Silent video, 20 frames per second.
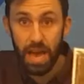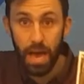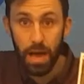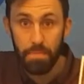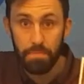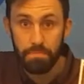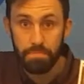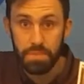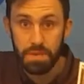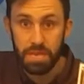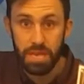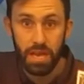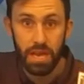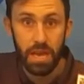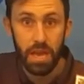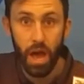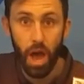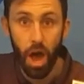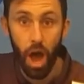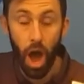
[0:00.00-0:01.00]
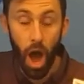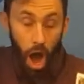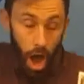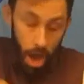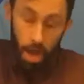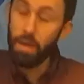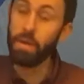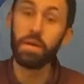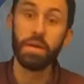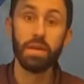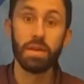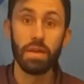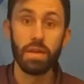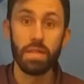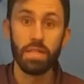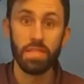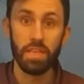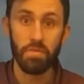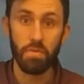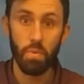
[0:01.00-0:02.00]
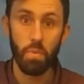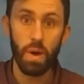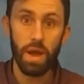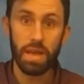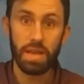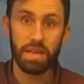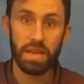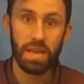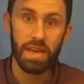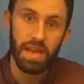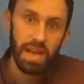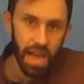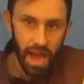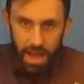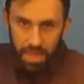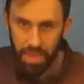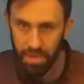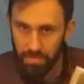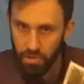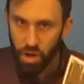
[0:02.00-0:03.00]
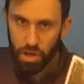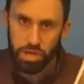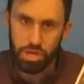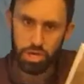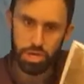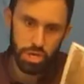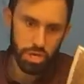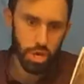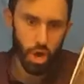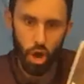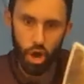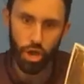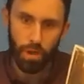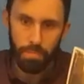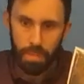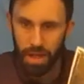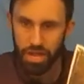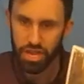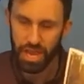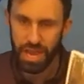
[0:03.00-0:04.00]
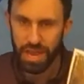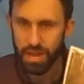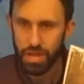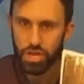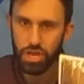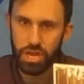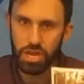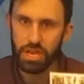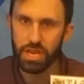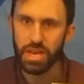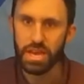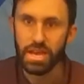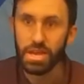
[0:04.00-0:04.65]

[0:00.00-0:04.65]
comes, they're awake and they've got so much energy.